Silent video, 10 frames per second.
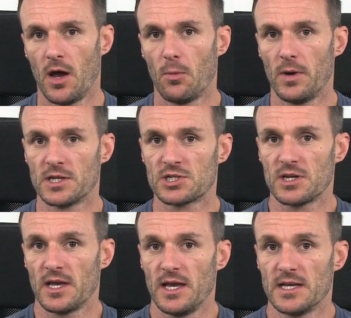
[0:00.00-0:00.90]
which
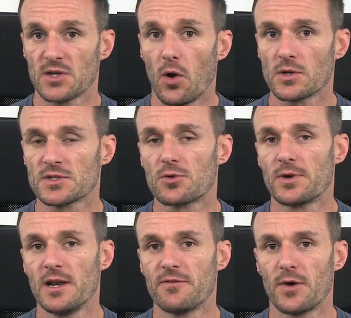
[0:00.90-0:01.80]
is also
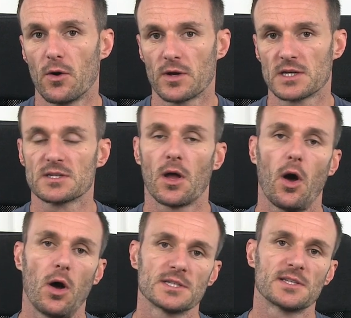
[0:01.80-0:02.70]
really focused
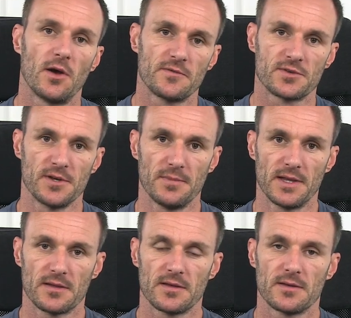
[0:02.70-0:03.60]
on
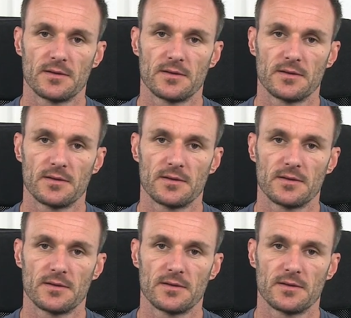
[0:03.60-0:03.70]
self-treatment.